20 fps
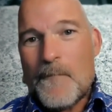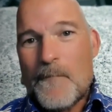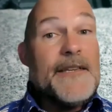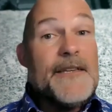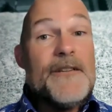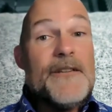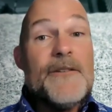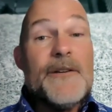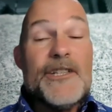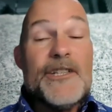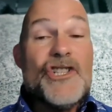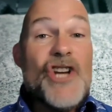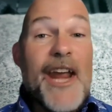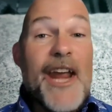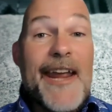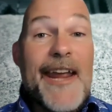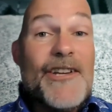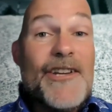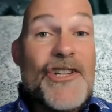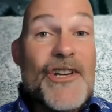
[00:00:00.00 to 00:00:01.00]
led to a
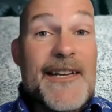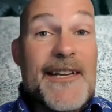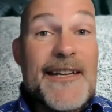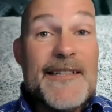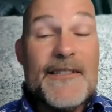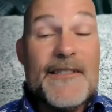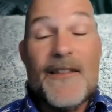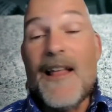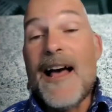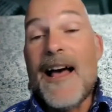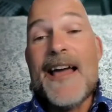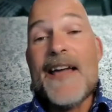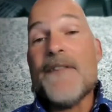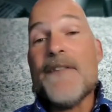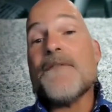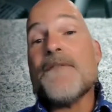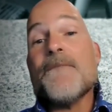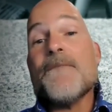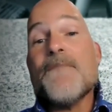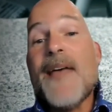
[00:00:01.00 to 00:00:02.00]
change in his
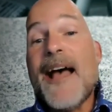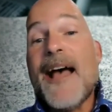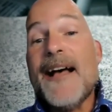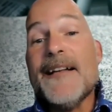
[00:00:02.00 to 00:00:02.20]
life